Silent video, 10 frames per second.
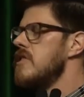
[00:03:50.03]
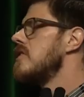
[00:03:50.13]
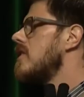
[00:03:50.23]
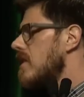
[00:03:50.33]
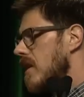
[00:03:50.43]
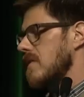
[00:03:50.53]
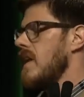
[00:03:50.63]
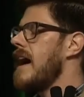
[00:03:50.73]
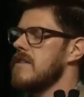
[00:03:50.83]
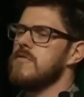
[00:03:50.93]
There are a
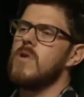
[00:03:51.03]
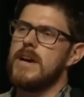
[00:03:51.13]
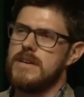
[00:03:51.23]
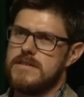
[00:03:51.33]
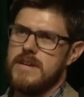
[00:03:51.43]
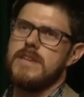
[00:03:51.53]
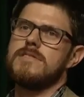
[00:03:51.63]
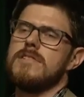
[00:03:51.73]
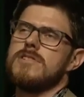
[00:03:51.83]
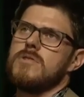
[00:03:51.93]
lot of ways to
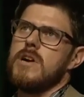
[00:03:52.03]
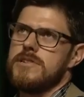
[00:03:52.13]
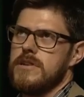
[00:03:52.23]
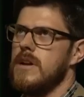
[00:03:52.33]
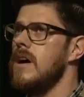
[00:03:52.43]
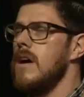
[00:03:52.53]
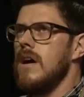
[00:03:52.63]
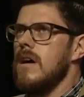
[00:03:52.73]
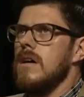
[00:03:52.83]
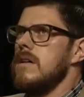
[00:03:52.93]
answer this question.
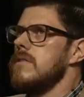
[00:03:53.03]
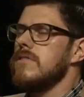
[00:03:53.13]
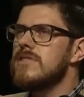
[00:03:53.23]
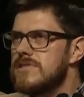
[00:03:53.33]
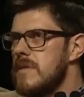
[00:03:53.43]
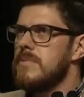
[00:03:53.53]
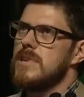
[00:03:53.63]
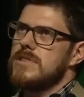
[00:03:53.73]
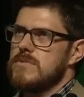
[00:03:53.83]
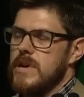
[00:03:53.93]
The
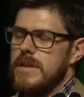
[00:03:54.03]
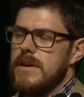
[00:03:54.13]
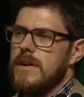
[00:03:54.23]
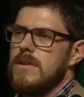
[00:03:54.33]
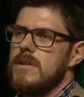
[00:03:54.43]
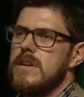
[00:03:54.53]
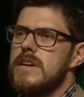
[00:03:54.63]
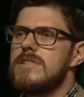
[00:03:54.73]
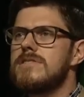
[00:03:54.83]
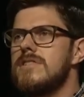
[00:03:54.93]
simplest way, though,
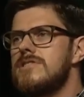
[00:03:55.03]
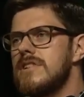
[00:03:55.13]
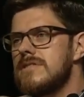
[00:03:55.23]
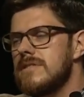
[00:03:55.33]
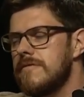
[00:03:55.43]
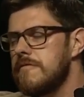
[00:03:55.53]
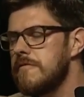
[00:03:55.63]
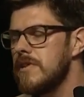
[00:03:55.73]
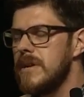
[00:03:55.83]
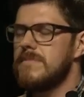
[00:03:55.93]
is to just
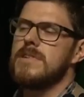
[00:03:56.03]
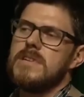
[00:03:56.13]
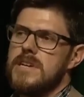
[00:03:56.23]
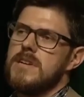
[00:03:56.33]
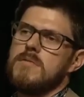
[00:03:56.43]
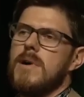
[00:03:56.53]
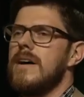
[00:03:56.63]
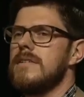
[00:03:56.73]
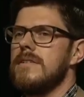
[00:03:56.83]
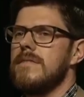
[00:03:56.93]
flip the linear
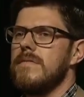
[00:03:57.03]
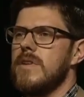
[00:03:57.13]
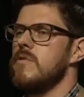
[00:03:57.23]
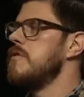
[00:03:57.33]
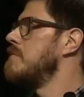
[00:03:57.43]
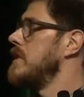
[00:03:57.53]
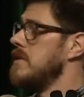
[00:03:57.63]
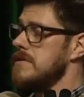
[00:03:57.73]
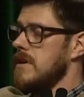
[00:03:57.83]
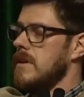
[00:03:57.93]
model that we've been
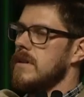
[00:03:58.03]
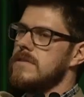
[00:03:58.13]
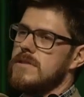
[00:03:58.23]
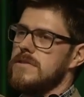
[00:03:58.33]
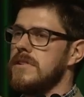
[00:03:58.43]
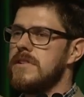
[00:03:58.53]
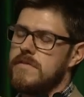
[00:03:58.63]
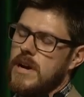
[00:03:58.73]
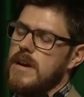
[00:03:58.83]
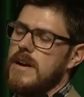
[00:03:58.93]
using to do
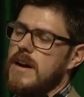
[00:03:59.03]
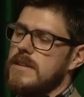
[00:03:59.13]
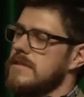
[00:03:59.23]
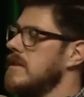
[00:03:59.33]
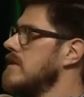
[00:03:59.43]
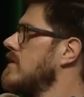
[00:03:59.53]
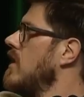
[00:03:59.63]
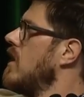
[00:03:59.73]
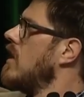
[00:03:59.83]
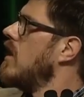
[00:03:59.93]
univariate analysis
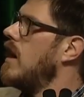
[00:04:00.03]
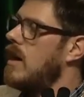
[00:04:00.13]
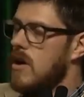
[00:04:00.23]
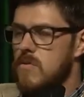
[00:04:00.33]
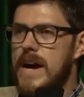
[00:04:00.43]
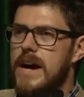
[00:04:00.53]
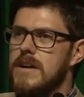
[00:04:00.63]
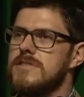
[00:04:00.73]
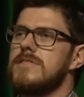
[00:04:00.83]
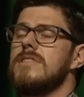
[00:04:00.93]

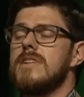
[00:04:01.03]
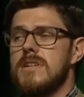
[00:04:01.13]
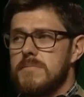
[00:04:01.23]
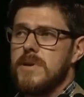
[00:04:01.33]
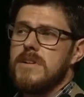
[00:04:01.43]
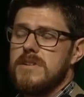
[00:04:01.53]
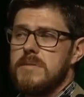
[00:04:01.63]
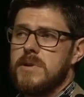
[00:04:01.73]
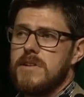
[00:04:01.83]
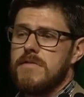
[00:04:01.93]
around so that the independent and
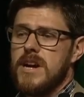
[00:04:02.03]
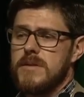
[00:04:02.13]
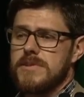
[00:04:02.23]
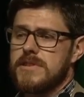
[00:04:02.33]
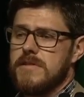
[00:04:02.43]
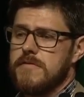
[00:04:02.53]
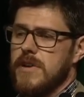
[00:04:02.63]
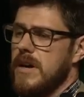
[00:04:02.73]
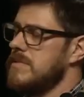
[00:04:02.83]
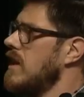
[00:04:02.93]
dependent variables get
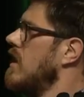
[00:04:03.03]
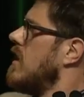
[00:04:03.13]
flipped.